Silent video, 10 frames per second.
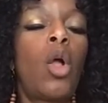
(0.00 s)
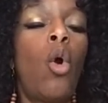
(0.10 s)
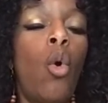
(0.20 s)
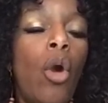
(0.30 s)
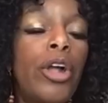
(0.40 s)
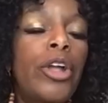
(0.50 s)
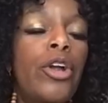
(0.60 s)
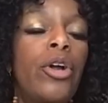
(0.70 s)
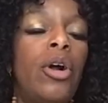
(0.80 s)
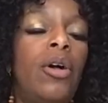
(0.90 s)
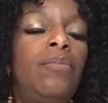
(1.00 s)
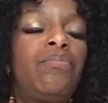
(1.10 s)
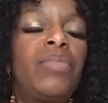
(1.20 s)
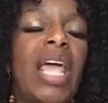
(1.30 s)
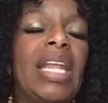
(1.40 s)
or girl
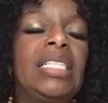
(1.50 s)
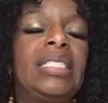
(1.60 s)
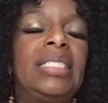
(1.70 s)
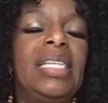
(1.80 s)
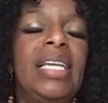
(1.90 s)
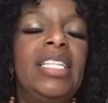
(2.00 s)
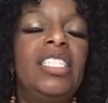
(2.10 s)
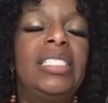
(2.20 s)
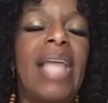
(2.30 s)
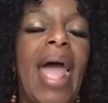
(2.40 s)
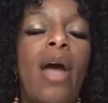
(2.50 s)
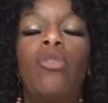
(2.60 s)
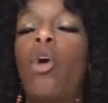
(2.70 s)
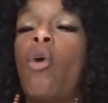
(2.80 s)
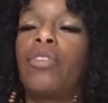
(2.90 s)
that extends down
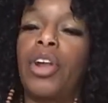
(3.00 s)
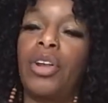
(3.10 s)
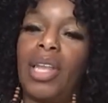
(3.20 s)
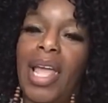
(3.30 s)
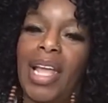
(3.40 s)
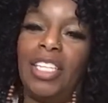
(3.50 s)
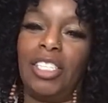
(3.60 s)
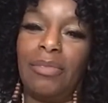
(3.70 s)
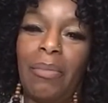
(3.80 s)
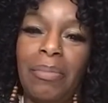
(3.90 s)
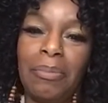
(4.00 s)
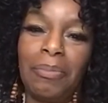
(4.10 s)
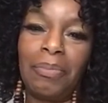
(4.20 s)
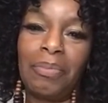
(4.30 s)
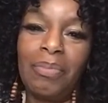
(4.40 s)
over her legs.
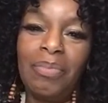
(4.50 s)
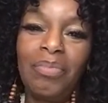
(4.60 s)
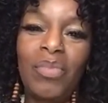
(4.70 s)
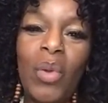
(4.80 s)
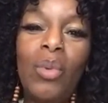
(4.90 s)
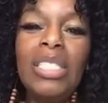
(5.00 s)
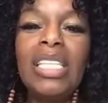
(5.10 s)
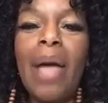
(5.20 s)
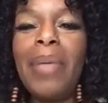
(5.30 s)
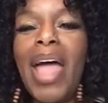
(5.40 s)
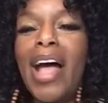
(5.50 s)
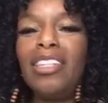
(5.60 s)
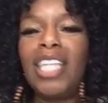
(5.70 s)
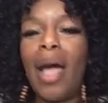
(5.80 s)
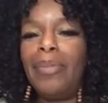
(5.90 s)
What's up,
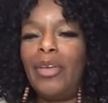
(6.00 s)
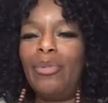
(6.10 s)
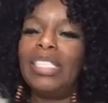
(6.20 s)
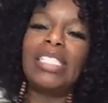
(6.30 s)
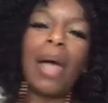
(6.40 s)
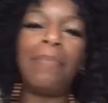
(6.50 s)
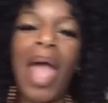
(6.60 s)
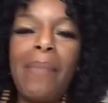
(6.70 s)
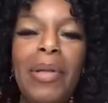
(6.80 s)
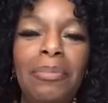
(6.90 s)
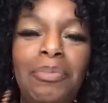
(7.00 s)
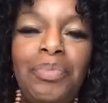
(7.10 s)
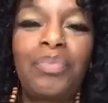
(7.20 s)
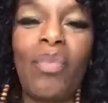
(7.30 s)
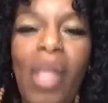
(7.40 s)
LW? What's up, baby?
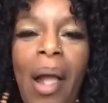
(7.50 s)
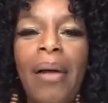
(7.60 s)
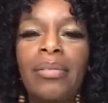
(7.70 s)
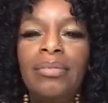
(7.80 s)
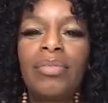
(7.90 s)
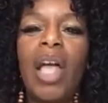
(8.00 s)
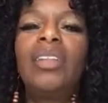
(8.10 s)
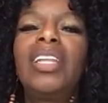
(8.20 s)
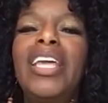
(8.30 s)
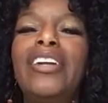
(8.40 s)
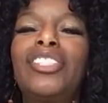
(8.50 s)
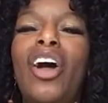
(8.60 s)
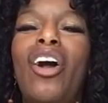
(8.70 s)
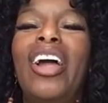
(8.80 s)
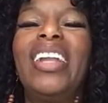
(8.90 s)
A
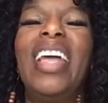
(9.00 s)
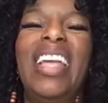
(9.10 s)
leotard.